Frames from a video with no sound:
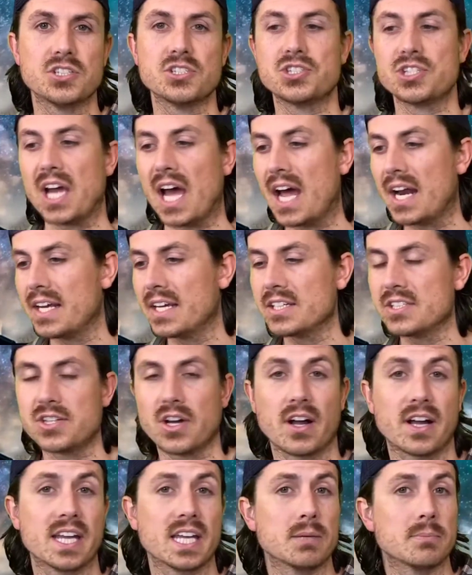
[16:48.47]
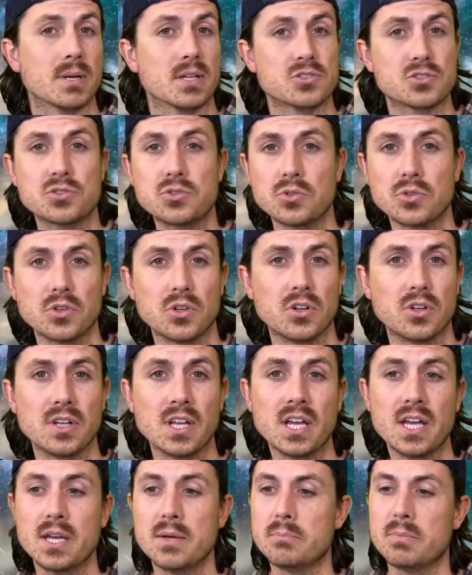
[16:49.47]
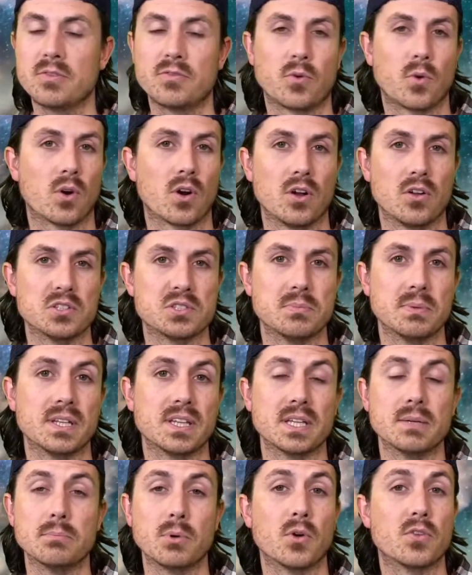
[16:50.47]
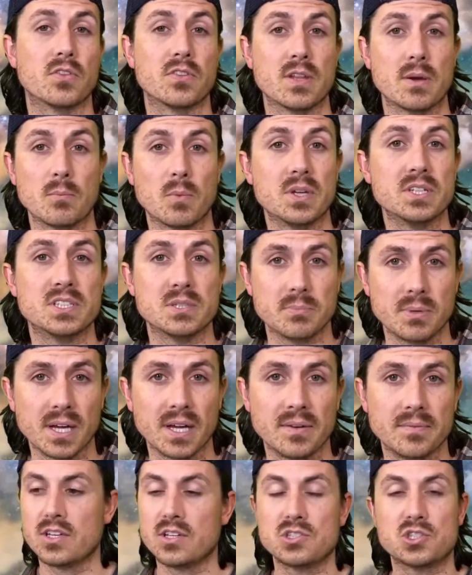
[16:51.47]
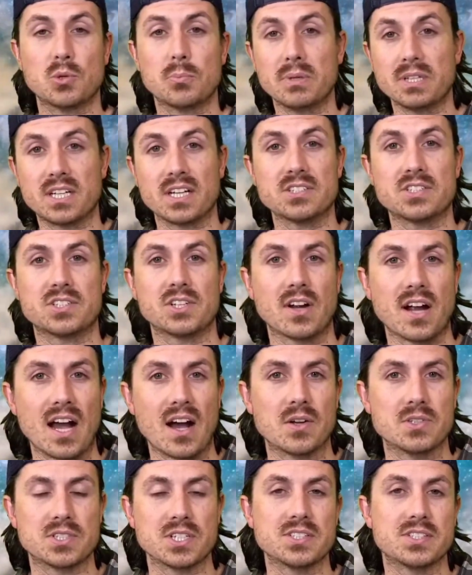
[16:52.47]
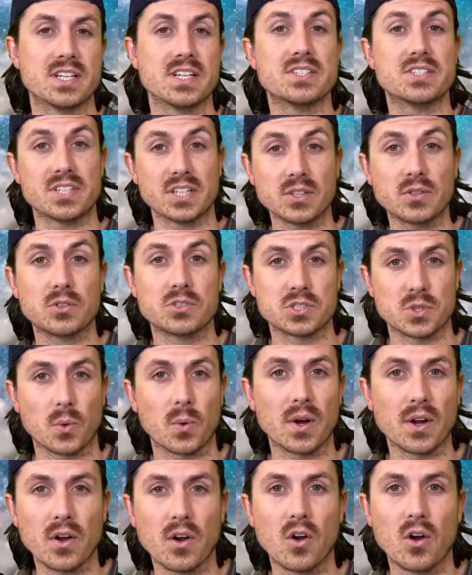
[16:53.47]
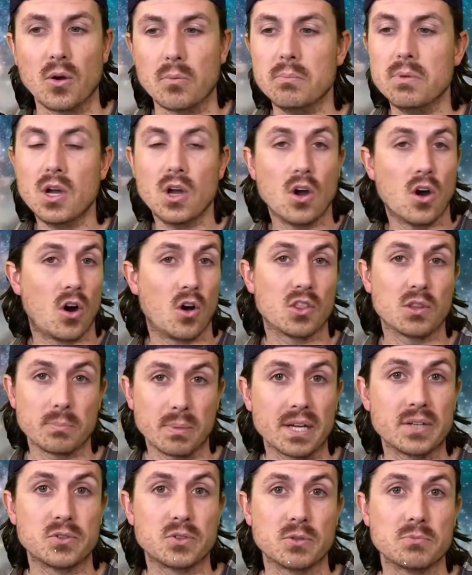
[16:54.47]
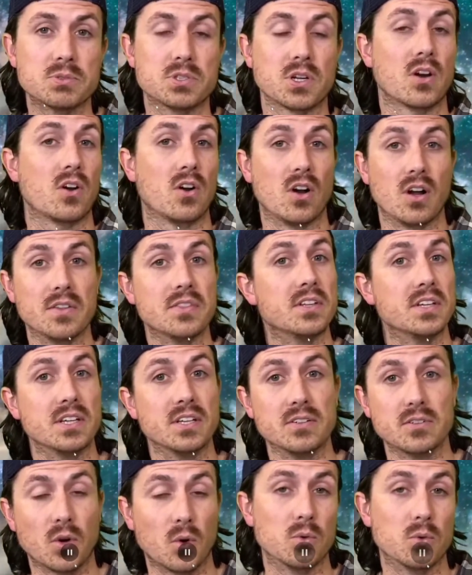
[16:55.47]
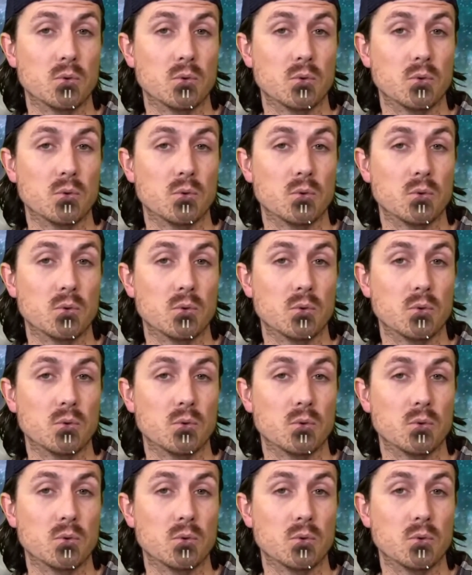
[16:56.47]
chatting, talking about school, before ultimately both of them went to bed. So because their house is a single-story home, all the bedrooms are on the only